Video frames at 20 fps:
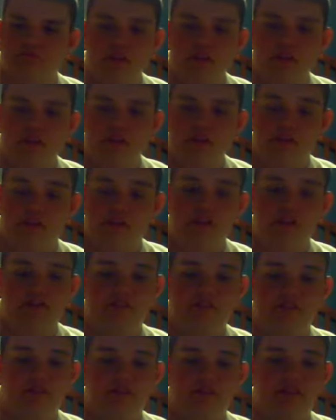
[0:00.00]
very
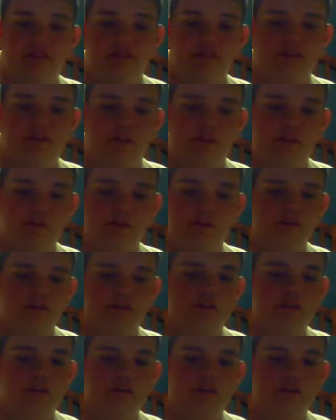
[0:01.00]
fun. I mean,
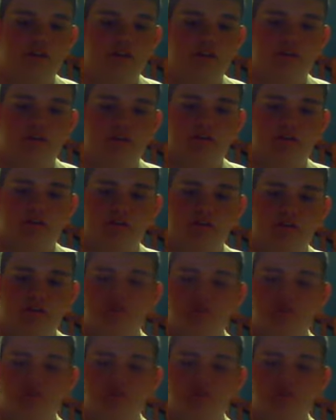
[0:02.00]
me and my